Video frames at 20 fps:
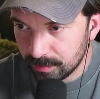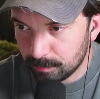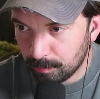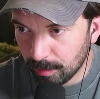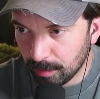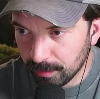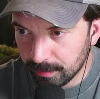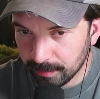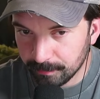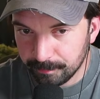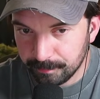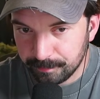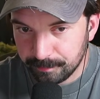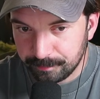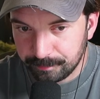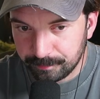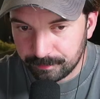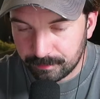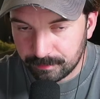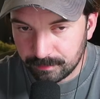barking.
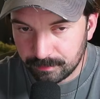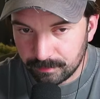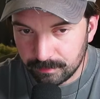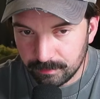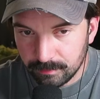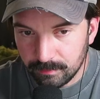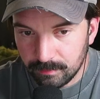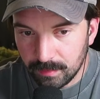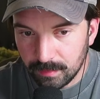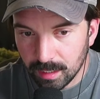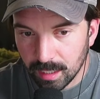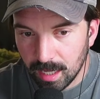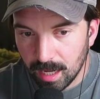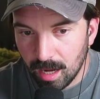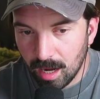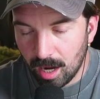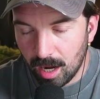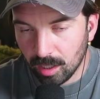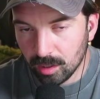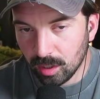
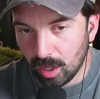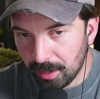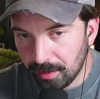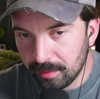A lot